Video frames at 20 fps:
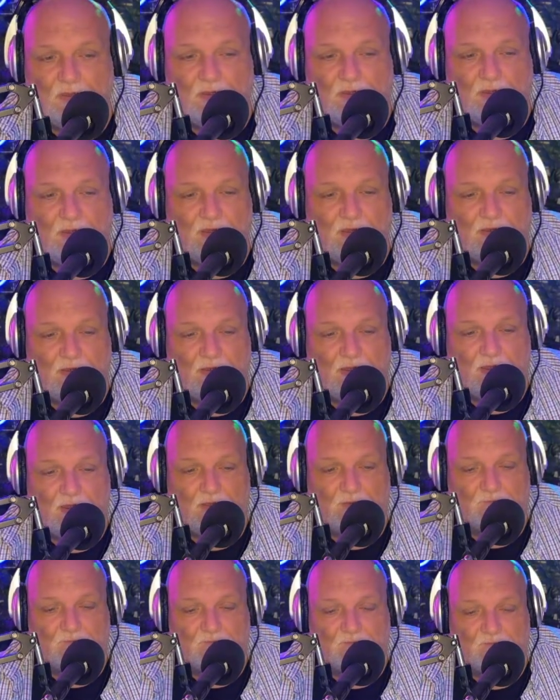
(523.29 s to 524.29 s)
And I
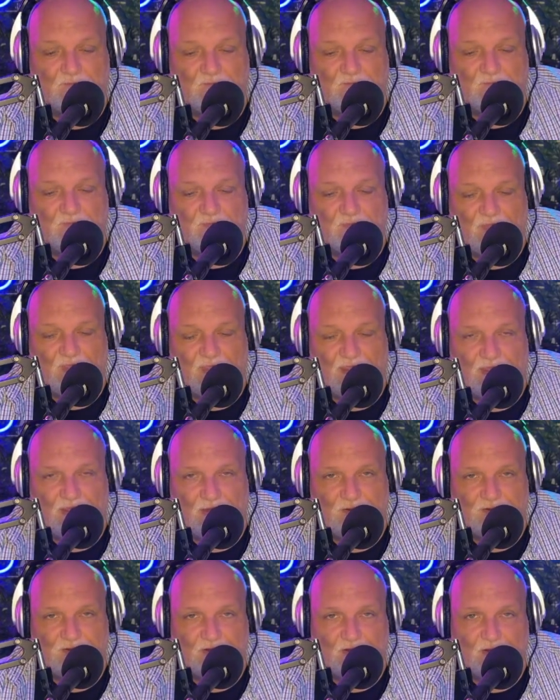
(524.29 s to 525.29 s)
kind of
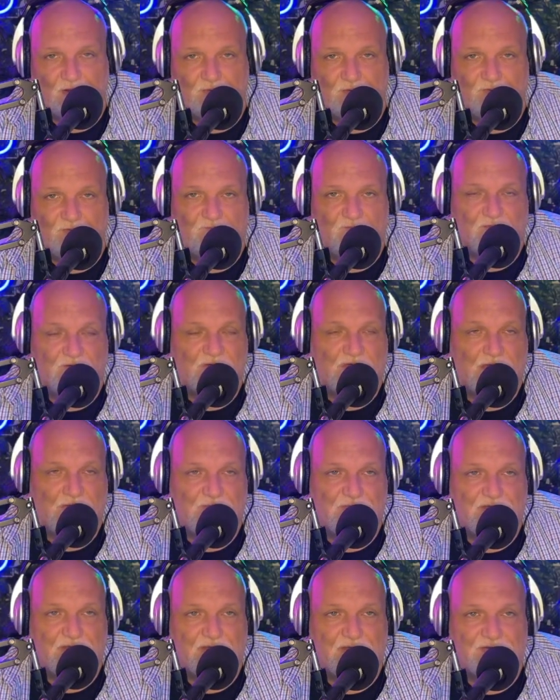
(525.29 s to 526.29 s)
jokingly named
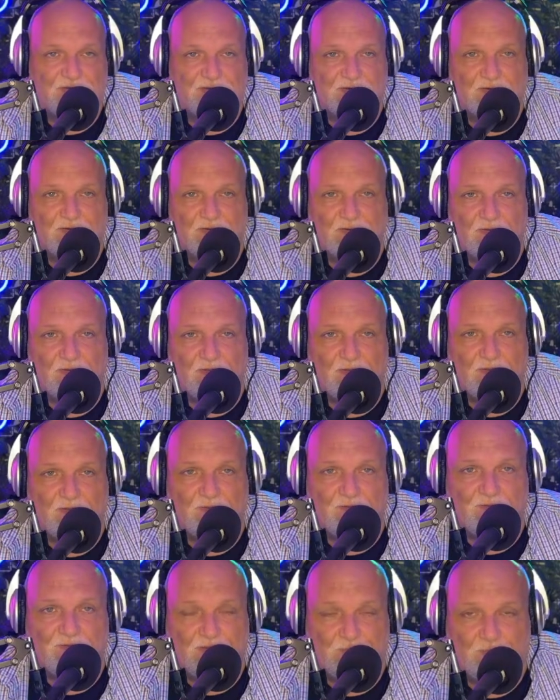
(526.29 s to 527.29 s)
it
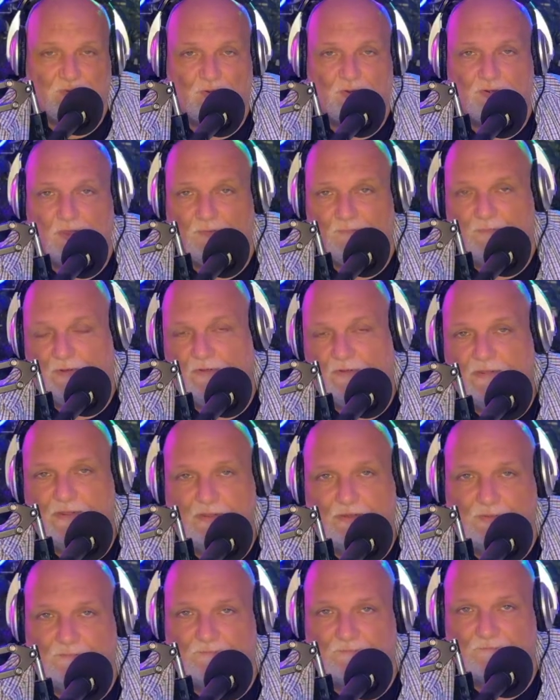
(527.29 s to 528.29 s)
the book on
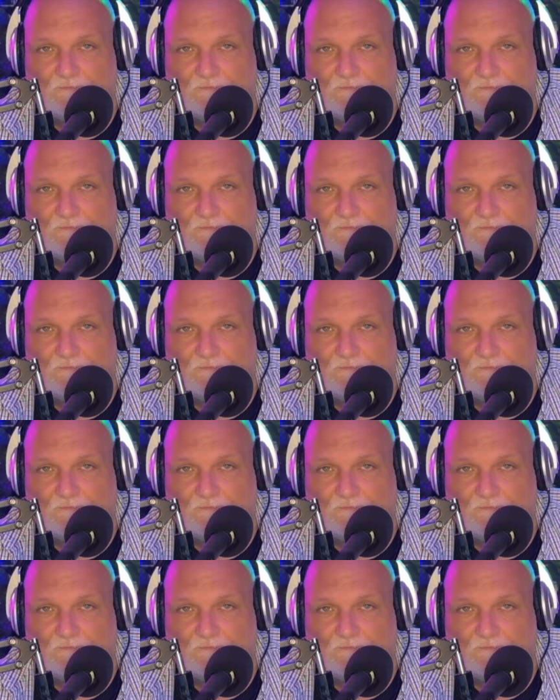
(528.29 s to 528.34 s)
marketing